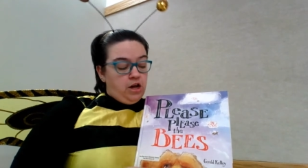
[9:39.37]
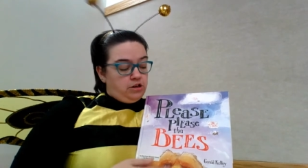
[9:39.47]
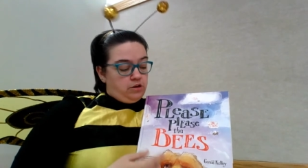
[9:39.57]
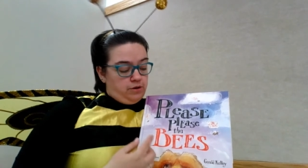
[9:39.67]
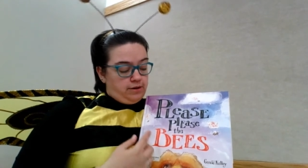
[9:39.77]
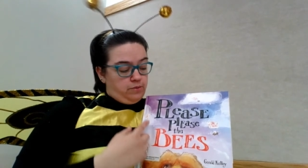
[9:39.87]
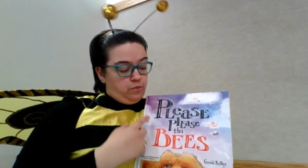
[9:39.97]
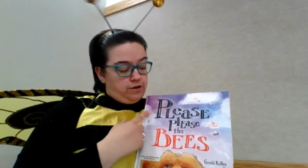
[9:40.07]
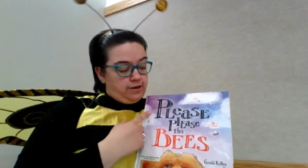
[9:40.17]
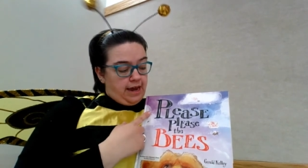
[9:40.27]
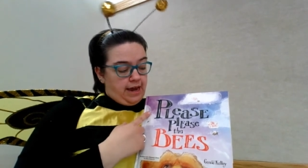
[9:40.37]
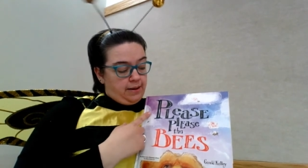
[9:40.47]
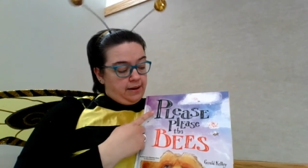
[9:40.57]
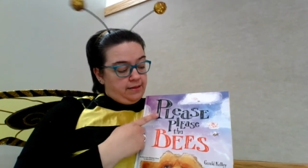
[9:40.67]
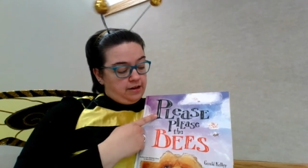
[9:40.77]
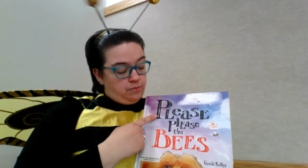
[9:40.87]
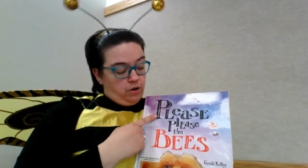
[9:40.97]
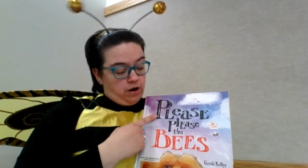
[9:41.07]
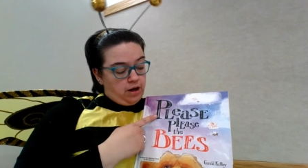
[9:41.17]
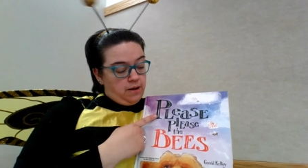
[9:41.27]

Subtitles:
So we're saying in this book,